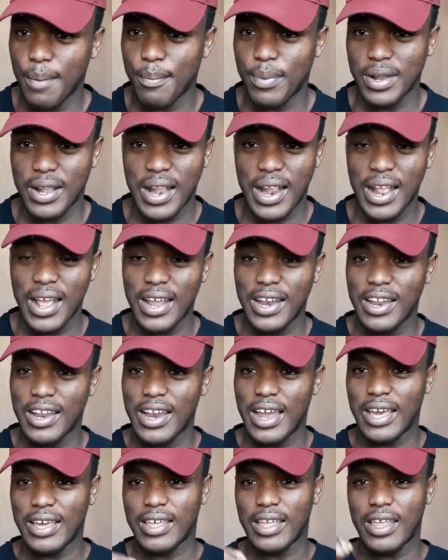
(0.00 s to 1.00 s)
But clearly,
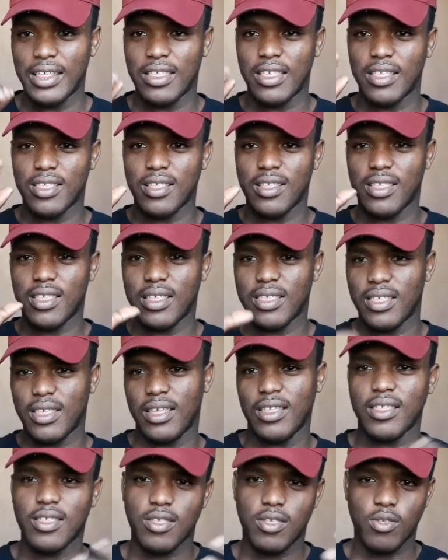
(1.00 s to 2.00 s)
like,
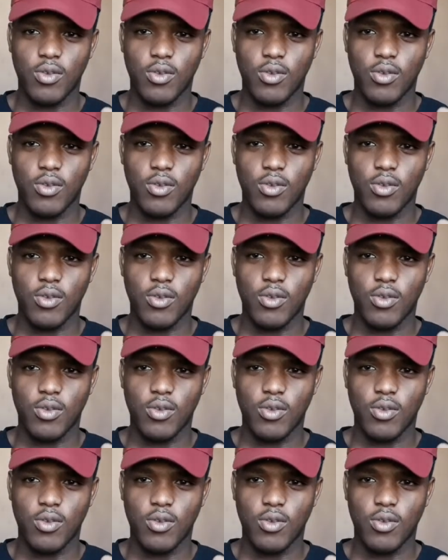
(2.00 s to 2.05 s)
it's